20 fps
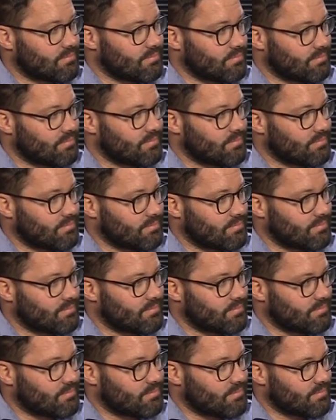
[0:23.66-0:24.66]

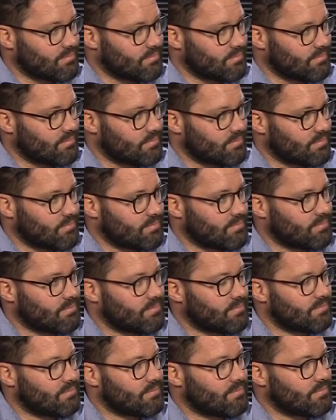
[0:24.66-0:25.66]

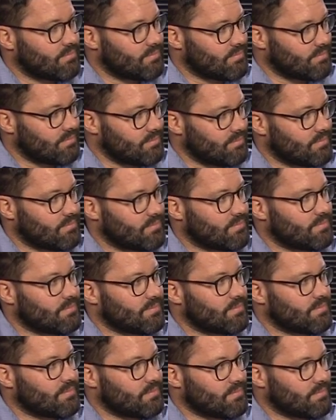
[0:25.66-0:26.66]

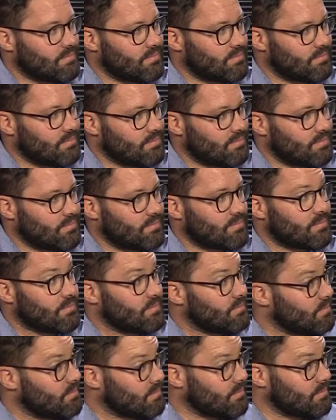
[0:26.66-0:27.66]

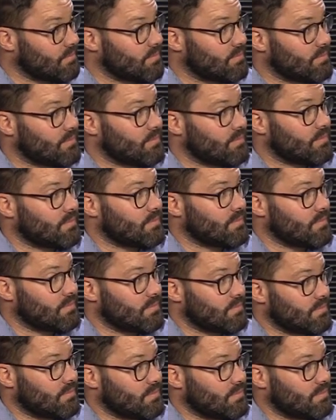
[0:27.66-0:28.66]

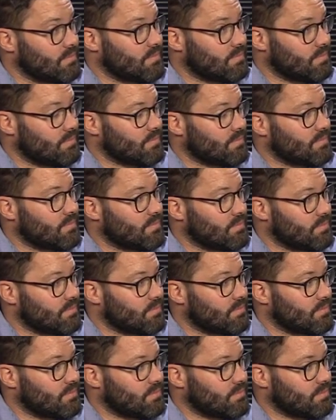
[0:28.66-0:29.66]

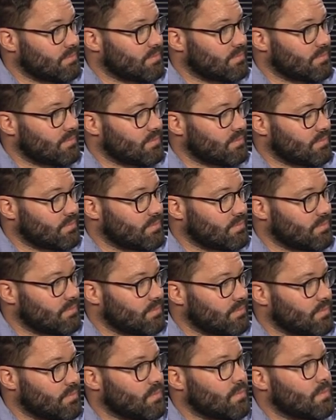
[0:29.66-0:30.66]

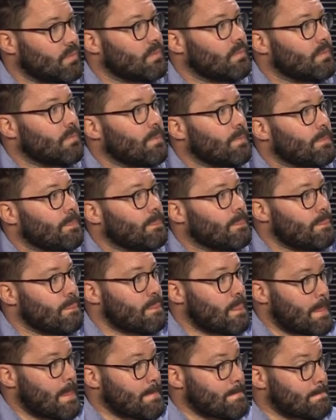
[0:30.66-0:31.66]
The person shown says nothing.